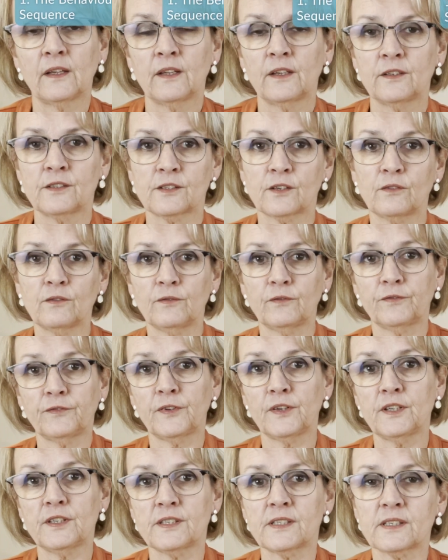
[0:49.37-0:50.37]
So
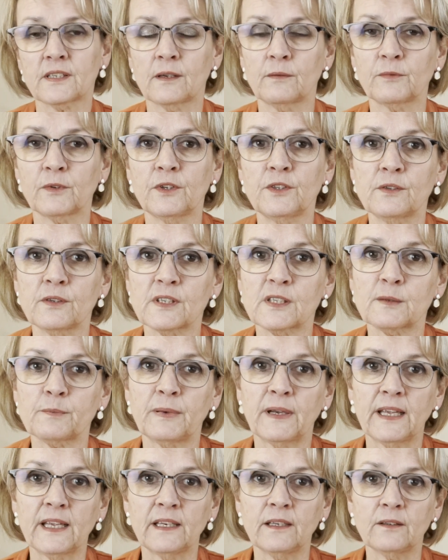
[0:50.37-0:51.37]
first, I'm going to
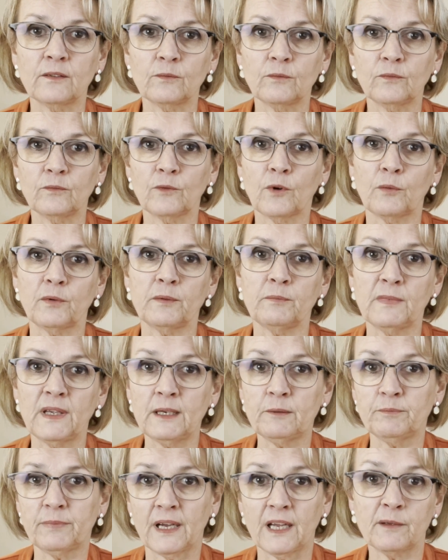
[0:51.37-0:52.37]
explain what we
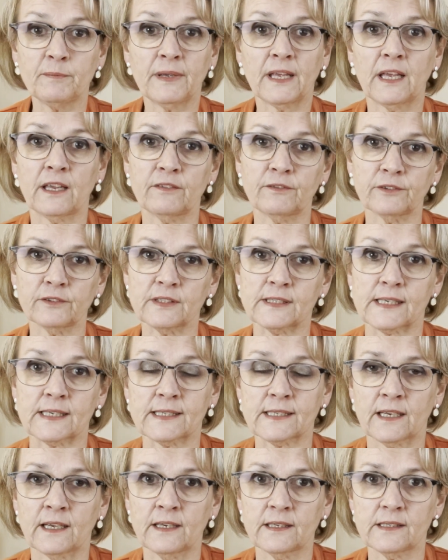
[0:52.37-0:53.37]
mean by a behavioural
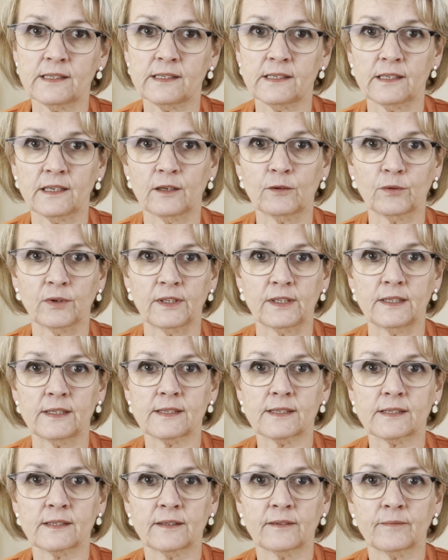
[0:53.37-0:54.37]
satiety
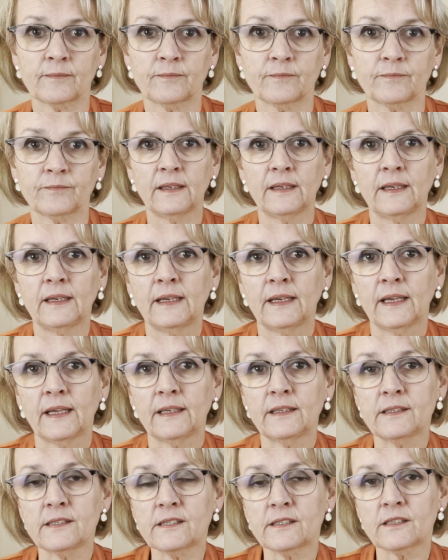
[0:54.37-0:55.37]
sequence.
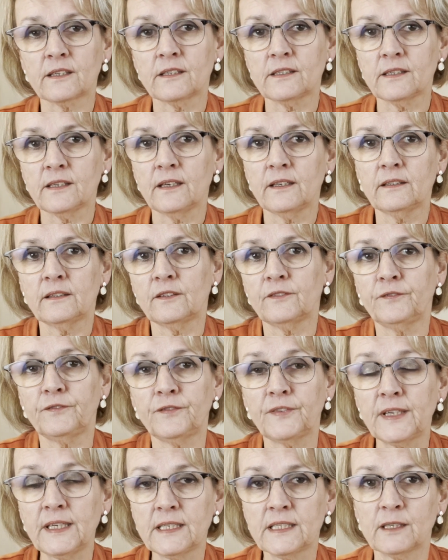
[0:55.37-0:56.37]
In studying the
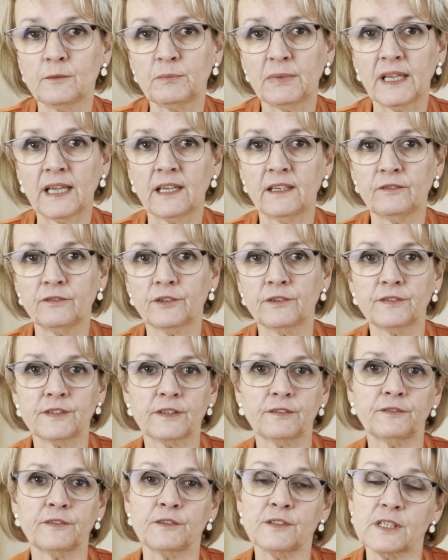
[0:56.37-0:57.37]
feeding behaviour of
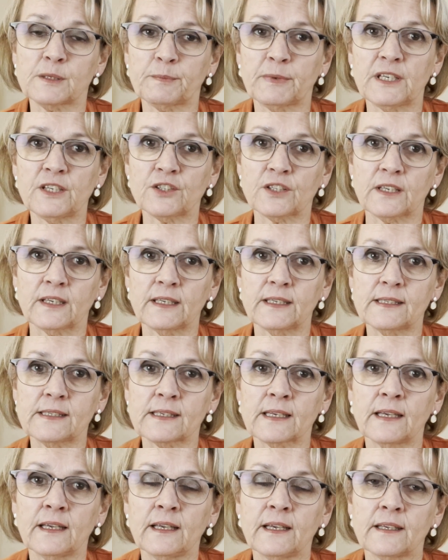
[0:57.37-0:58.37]
different species,
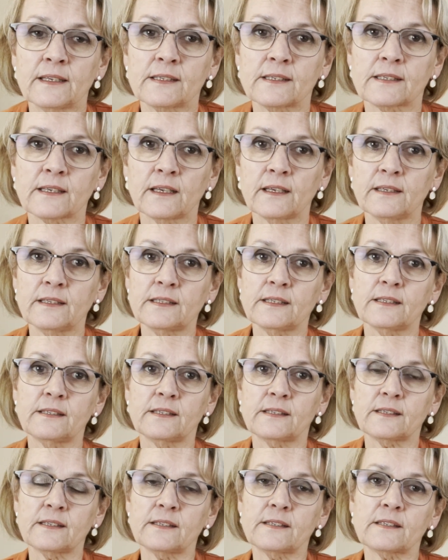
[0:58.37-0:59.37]
scientists
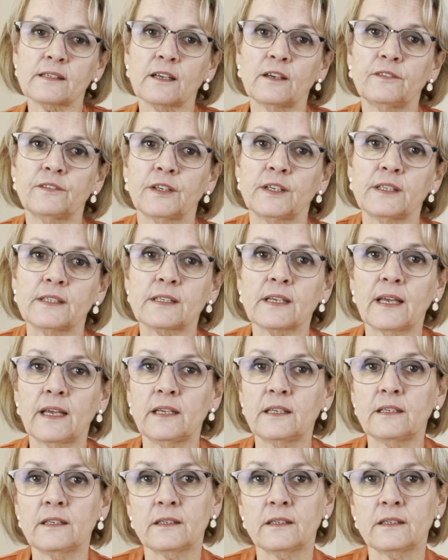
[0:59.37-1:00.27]
discovered a